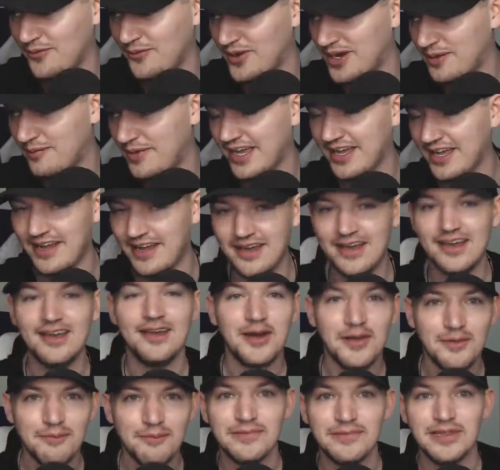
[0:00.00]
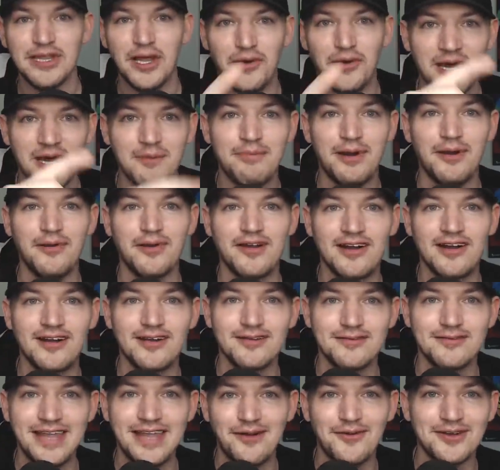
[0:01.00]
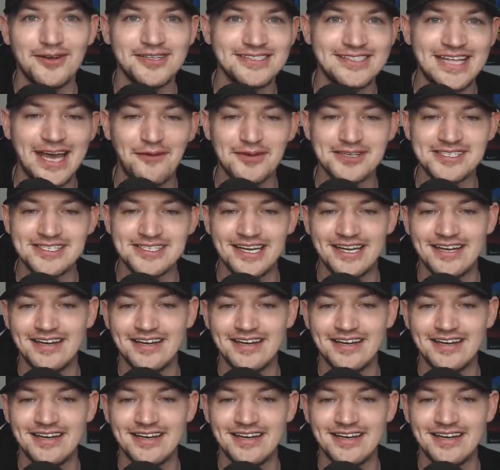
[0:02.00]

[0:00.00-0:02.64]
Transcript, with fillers: what am I going to, load up poker. That was, that was it.